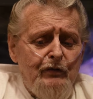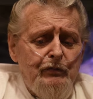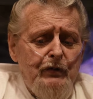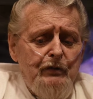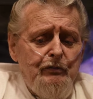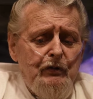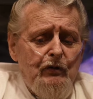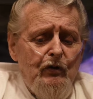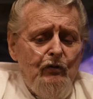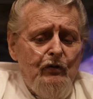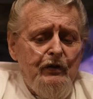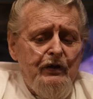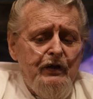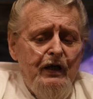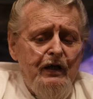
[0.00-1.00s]
of people
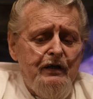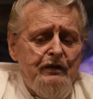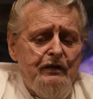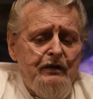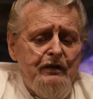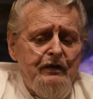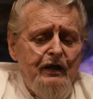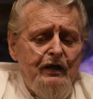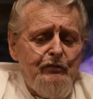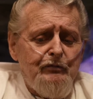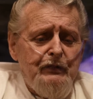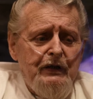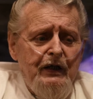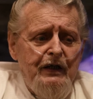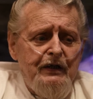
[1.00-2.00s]
going to
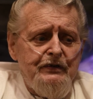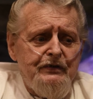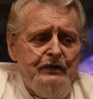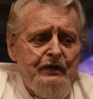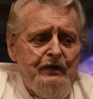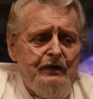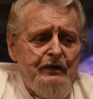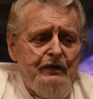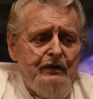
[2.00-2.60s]
that plastic.